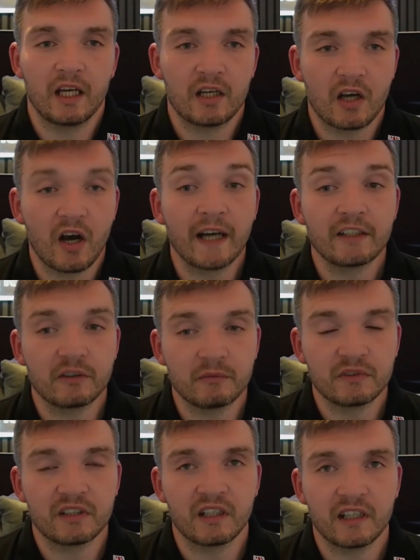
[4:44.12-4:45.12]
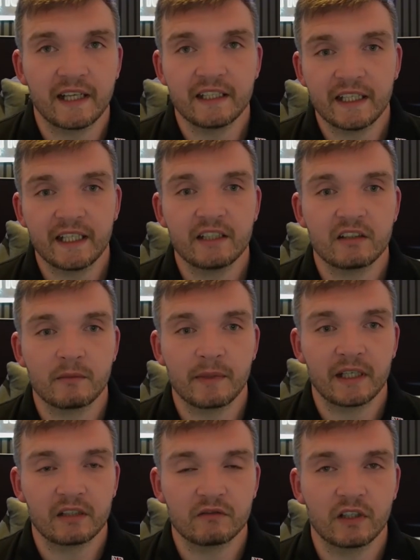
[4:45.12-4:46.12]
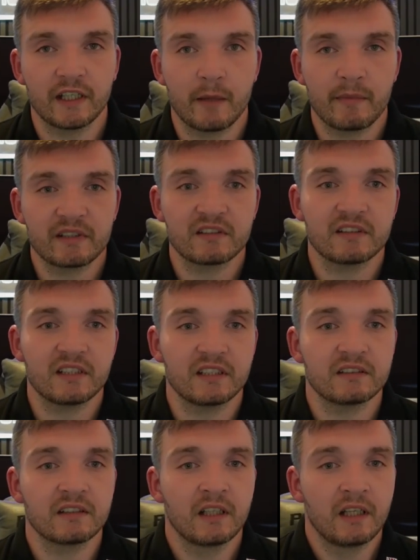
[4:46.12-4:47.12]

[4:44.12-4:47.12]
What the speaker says: items that they need to be able to run their businesses.